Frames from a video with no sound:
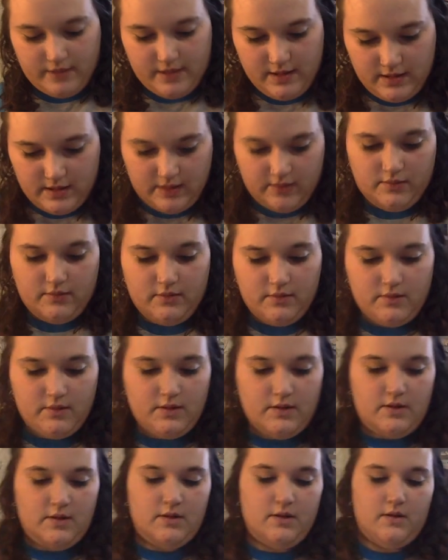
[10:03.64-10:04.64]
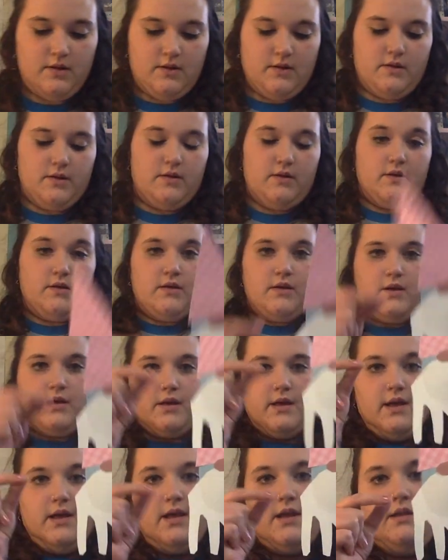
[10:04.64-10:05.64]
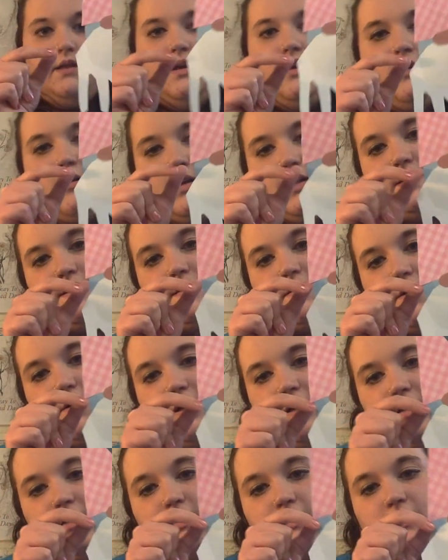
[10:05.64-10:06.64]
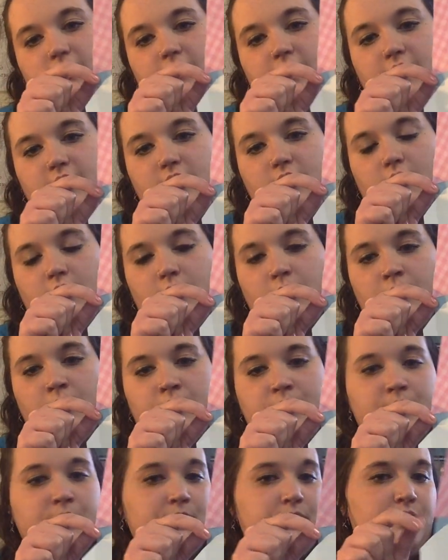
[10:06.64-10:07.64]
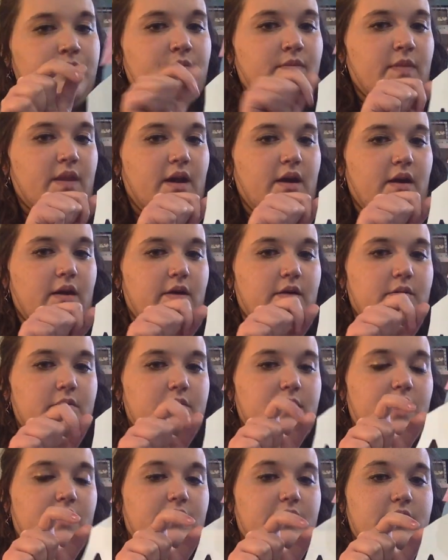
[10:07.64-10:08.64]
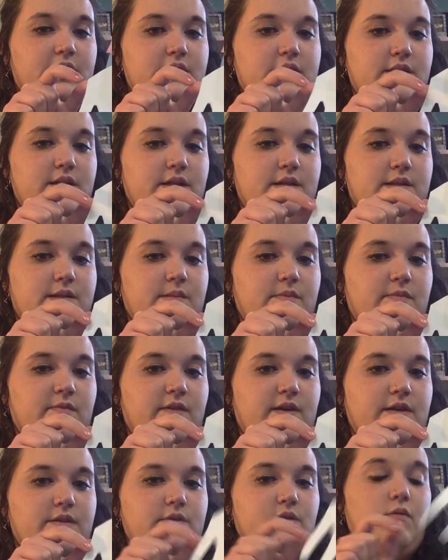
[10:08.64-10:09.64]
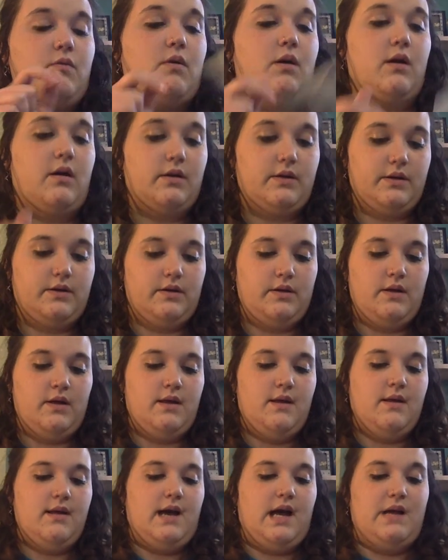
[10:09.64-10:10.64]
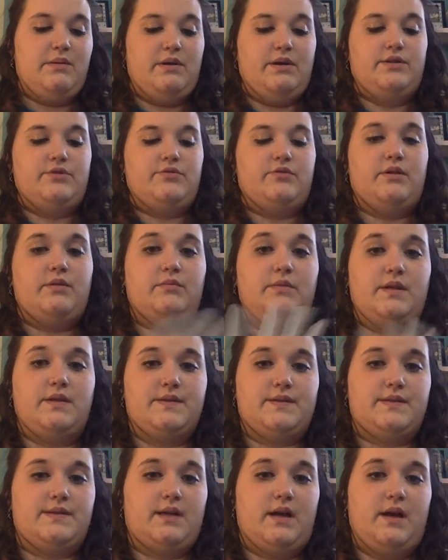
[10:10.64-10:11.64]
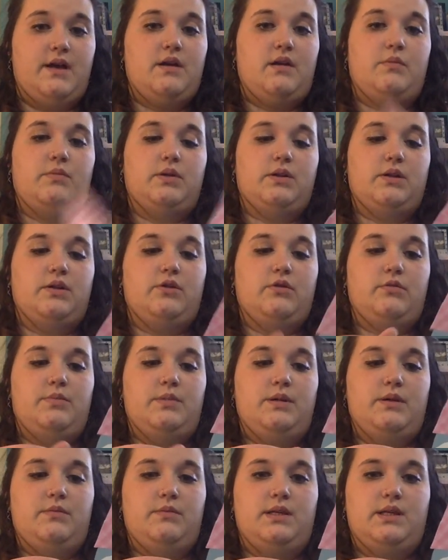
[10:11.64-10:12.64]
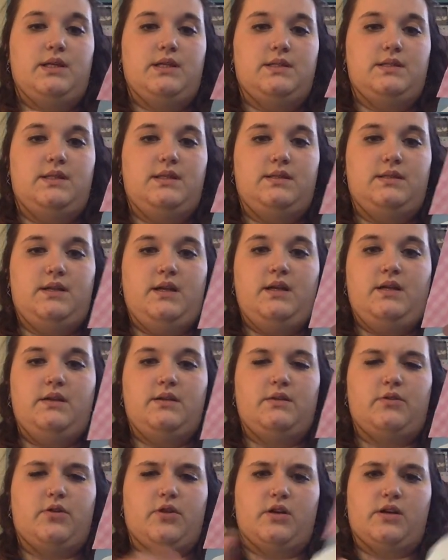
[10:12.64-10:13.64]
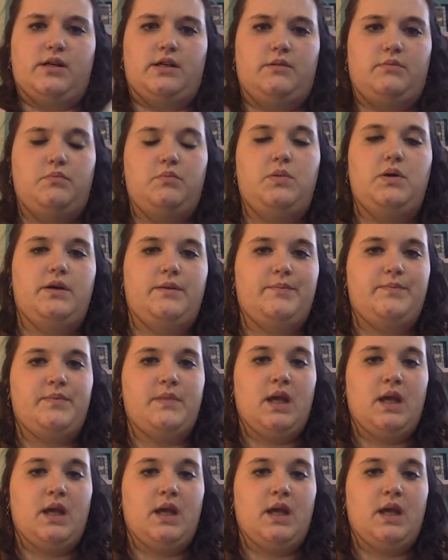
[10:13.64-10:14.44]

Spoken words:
right there. And there, he's starting to look like a gnome. Now he just needs some feet to walk. I might trim this side up a little bit because he's kind of crooked, but